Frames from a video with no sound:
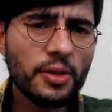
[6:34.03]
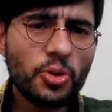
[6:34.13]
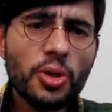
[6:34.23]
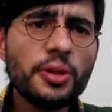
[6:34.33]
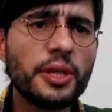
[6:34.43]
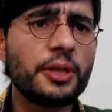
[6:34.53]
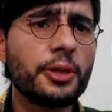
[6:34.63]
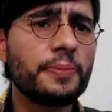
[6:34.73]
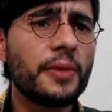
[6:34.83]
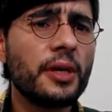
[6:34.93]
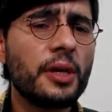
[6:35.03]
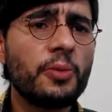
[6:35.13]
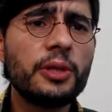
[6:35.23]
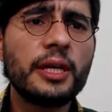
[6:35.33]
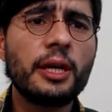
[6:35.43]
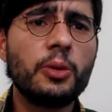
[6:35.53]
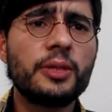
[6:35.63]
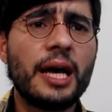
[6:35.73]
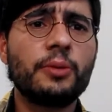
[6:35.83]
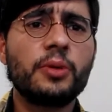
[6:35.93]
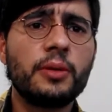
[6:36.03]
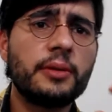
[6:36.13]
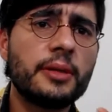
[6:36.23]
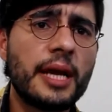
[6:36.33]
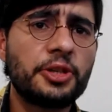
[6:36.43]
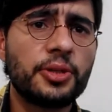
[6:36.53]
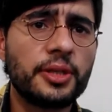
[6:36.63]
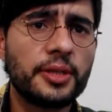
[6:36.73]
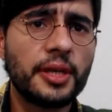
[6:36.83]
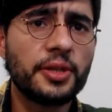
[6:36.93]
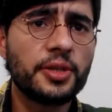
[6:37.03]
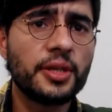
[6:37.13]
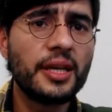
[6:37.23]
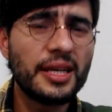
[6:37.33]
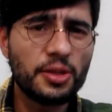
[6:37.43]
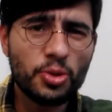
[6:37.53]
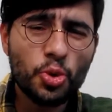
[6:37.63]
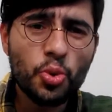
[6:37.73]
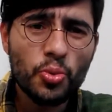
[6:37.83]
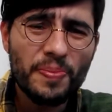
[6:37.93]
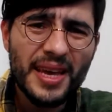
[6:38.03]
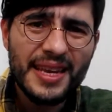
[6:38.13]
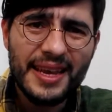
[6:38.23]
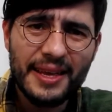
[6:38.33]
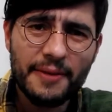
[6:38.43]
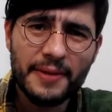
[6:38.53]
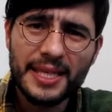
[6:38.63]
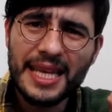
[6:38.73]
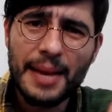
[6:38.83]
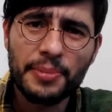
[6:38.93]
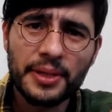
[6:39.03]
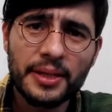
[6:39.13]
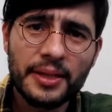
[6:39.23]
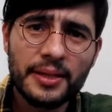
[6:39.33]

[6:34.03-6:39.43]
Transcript: To continue, we'll take a look now to the international stage, as two main events happen.